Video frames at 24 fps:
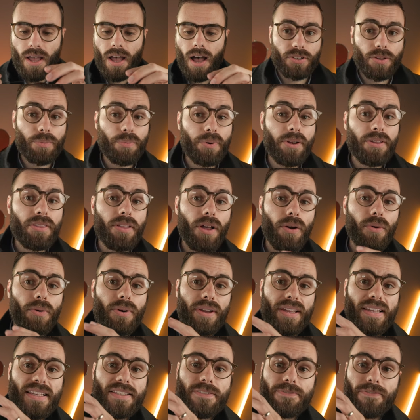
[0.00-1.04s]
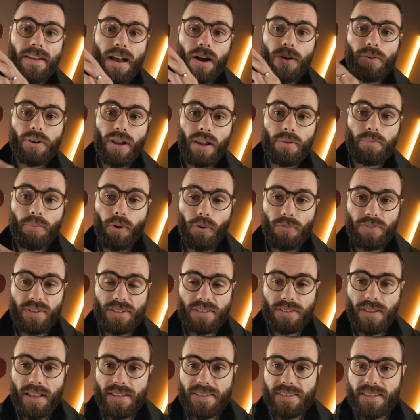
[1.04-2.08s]
So the Breed logo is found on both
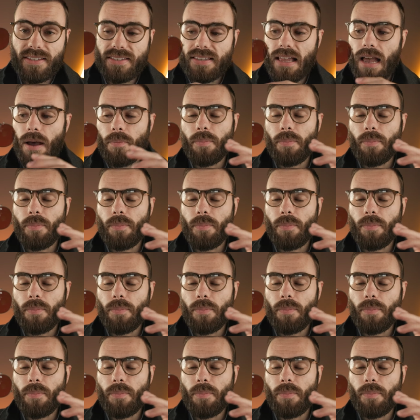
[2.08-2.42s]
these lenses,